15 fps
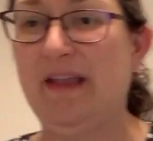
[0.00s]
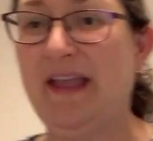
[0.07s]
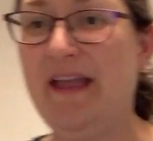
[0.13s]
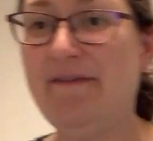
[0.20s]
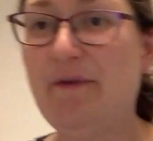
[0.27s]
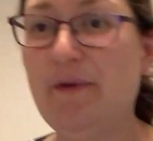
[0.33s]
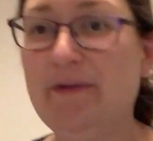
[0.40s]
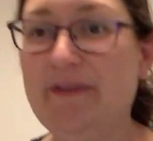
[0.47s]

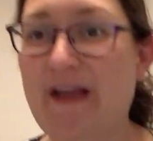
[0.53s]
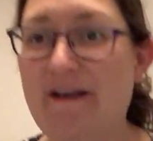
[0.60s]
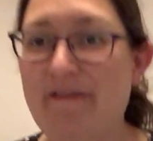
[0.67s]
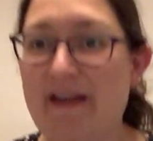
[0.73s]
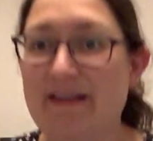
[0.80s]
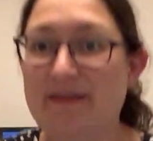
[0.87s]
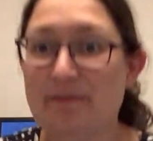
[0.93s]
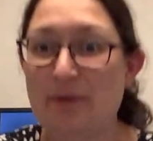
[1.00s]
Give
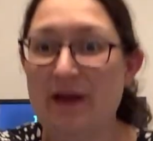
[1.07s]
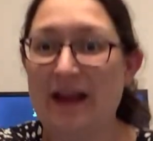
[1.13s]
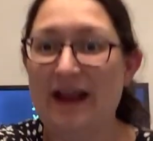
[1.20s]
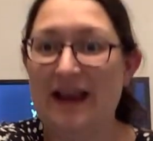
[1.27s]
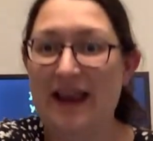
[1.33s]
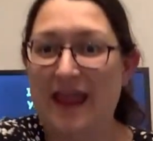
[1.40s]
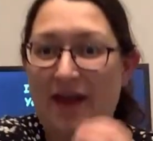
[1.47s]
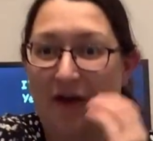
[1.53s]
yourself a
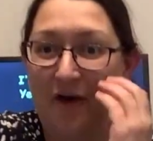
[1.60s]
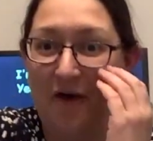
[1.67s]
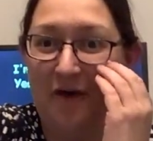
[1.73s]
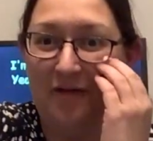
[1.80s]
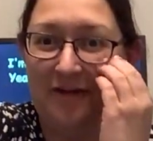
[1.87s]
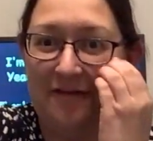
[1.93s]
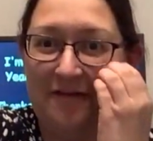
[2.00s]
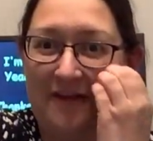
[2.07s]
sprinkling
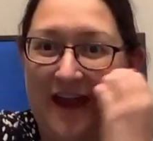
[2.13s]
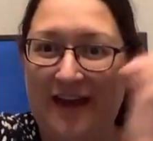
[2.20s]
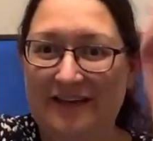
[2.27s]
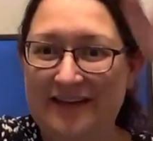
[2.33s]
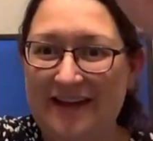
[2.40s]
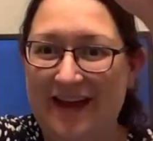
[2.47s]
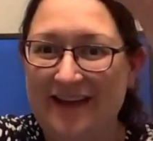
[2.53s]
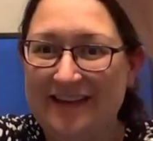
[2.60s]
of
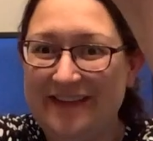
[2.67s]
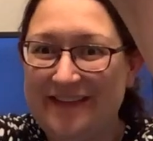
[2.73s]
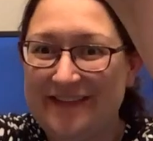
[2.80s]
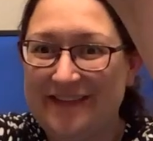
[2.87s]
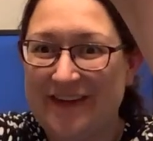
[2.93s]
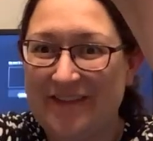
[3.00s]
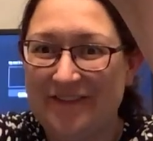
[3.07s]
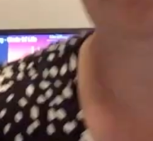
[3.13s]
fairy dust.
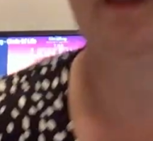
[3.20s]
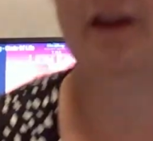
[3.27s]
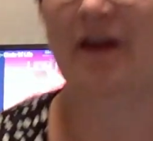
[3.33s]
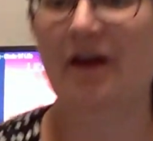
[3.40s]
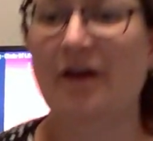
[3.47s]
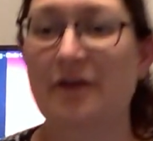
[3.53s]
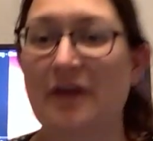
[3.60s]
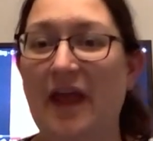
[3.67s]

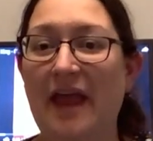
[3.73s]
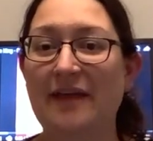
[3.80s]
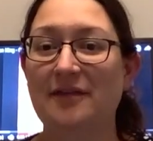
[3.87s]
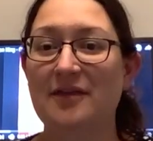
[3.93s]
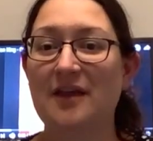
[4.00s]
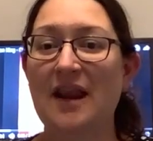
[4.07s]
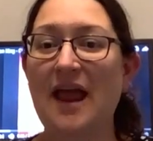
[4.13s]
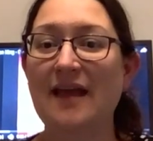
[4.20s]
Okay,
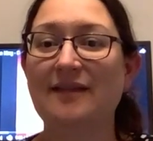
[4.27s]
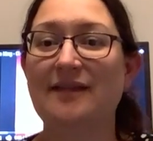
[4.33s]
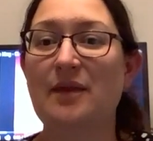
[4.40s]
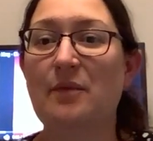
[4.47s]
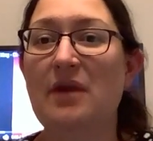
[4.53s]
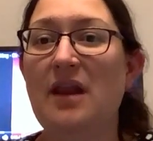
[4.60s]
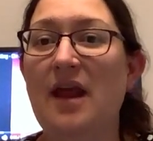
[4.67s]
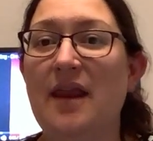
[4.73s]
so the last thing
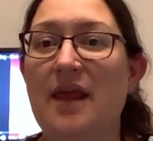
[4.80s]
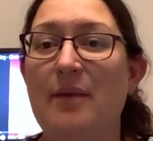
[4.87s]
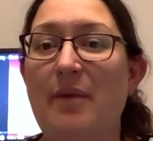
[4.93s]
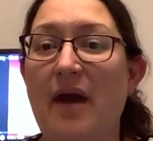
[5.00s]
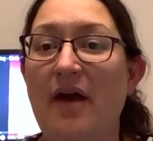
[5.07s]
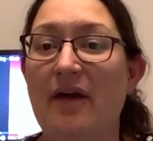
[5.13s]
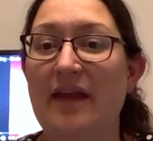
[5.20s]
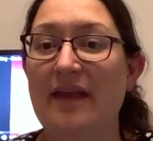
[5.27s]
we're learning
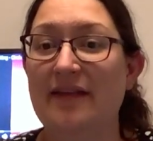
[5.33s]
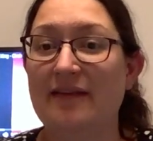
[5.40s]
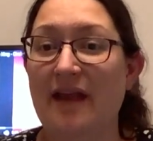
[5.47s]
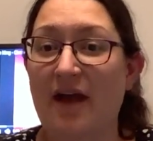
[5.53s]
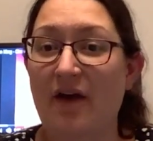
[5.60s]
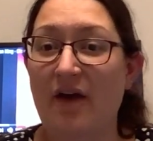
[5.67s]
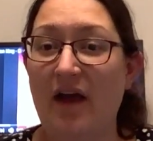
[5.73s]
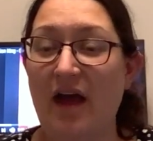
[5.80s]
about is
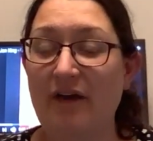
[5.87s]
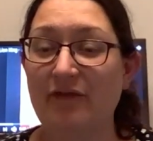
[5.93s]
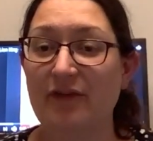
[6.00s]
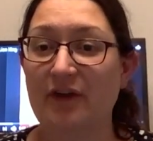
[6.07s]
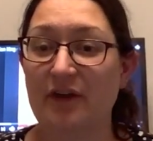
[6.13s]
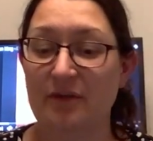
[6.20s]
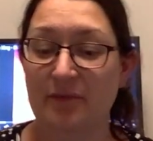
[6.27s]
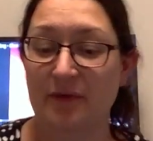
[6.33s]
our
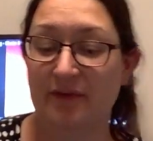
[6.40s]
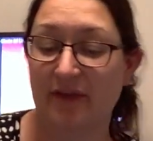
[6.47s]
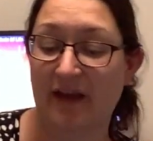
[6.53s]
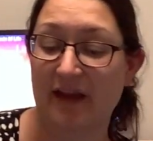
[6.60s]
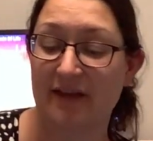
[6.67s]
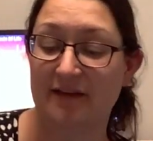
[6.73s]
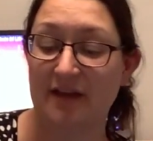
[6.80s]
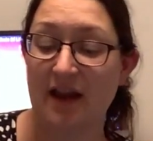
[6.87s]
African music,
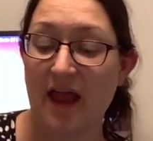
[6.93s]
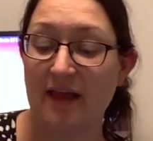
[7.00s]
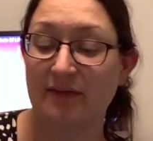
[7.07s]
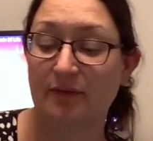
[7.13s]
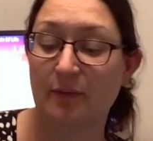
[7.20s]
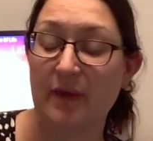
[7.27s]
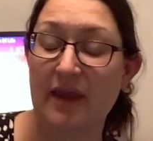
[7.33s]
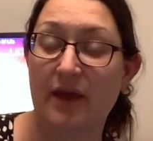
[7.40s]
and it's the
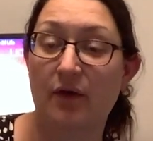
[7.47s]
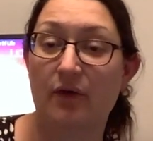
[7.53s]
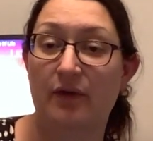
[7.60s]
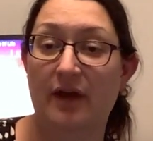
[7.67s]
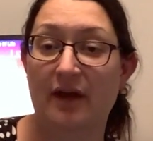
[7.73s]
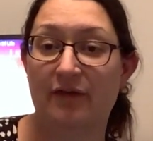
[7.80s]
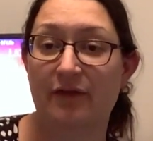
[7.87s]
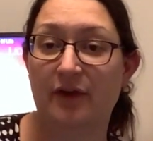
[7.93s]
last week on
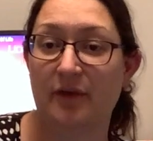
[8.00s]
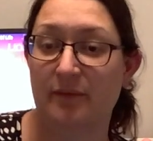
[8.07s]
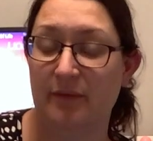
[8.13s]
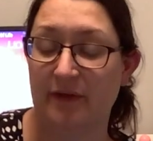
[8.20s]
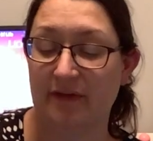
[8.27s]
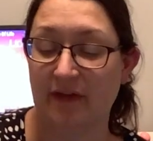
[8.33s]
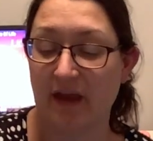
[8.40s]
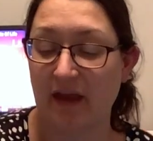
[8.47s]
African
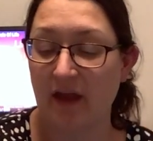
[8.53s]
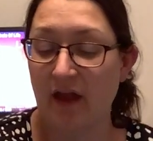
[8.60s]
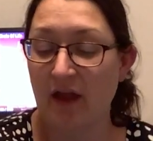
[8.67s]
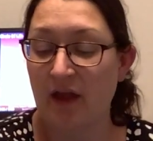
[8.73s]
music.